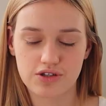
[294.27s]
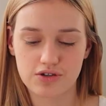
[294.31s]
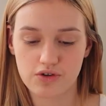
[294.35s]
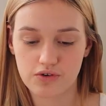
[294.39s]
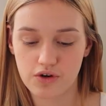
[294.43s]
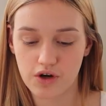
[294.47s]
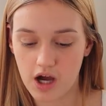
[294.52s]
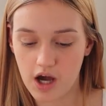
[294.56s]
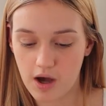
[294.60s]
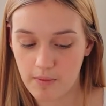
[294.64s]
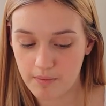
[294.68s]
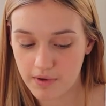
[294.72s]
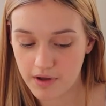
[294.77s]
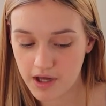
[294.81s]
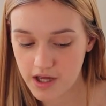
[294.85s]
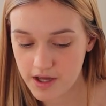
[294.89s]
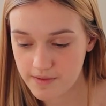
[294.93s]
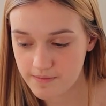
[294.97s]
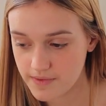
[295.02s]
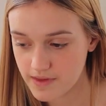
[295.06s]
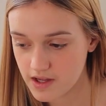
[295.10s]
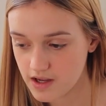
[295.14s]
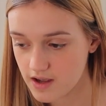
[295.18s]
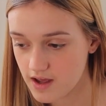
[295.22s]
sort of
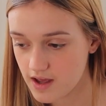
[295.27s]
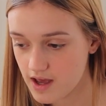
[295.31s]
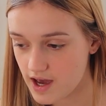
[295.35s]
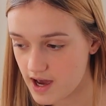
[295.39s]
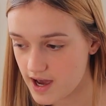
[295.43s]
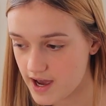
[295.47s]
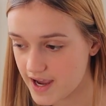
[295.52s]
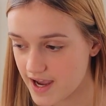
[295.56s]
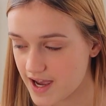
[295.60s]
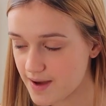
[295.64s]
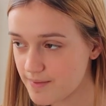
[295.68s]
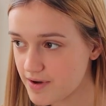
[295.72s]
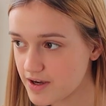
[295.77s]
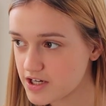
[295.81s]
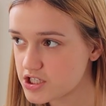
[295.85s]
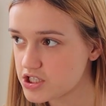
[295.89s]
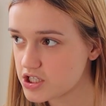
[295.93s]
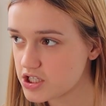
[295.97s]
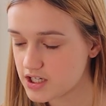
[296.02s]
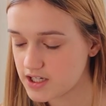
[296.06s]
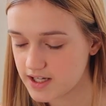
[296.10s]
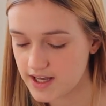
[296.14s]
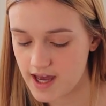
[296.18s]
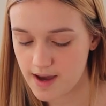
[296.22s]
copper. I am
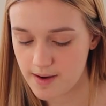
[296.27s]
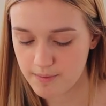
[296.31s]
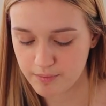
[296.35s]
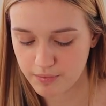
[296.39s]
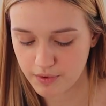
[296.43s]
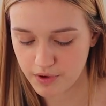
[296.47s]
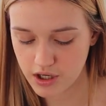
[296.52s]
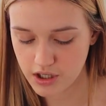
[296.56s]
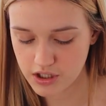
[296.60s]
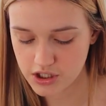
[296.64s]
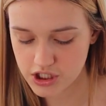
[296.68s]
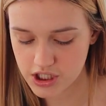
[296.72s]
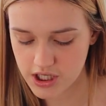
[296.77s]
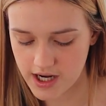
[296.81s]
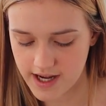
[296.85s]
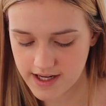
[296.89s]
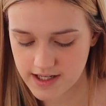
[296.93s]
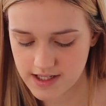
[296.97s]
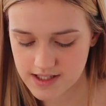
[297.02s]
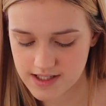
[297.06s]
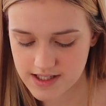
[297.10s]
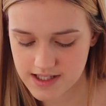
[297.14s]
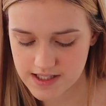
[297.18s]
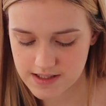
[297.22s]
actually going to get a brush
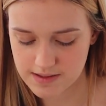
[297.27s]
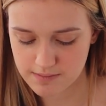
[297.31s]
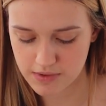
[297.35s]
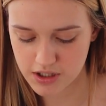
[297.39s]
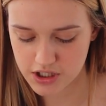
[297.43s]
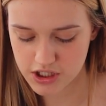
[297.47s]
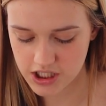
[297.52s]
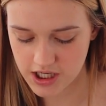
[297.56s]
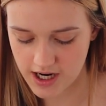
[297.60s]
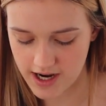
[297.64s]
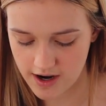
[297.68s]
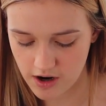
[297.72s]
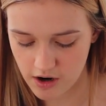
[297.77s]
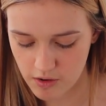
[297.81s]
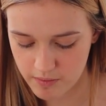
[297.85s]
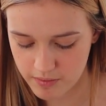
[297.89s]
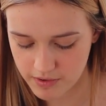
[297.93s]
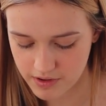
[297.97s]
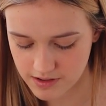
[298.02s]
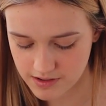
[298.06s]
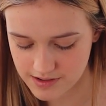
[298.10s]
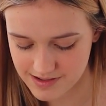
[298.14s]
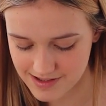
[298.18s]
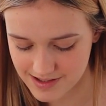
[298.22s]
and smudge it out
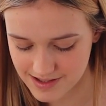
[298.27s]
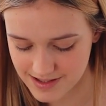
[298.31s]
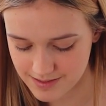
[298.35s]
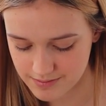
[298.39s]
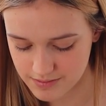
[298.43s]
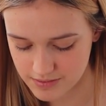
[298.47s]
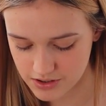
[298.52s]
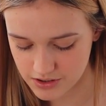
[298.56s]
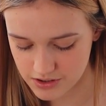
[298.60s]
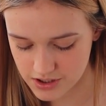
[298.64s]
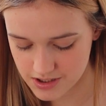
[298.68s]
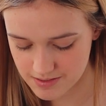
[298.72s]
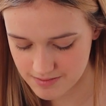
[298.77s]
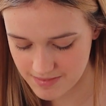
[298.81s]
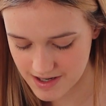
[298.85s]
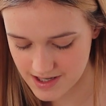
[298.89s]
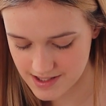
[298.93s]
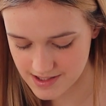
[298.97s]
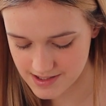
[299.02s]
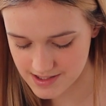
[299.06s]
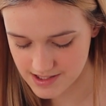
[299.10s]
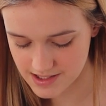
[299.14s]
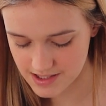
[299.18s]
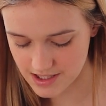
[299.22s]
because I am not
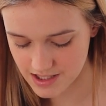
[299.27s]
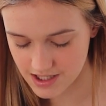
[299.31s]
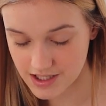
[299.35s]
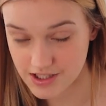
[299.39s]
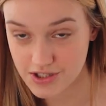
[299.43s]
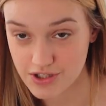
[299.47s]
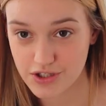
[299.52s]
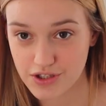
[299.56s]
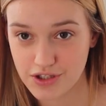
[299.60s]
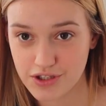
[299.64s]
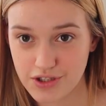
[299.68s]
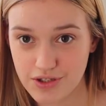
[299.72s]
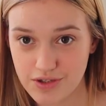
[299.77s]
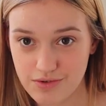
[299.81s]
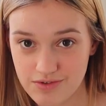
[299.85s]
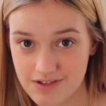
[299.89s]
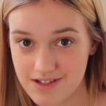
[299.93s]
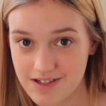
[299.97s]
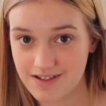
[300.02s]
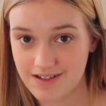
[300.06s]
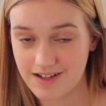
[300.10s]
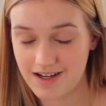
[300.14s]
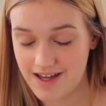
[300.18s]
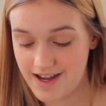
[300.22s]
amazing at
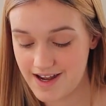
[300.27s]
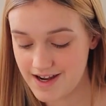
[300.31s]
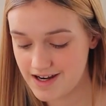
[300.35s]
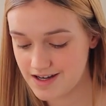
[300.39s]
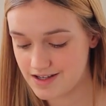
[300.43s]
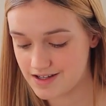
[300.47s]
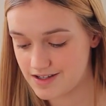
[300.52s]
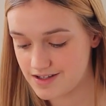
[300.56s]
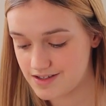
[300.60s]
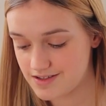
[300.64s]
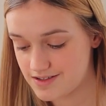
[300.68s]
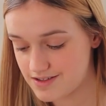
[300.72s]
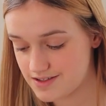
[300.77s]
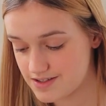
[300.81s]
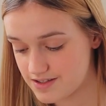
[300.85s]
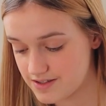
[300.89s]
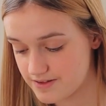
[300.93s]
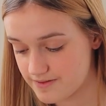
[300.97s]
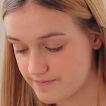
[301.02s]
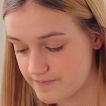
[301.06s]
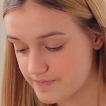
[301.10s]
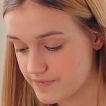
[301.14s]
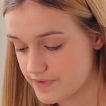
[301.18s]
using liners.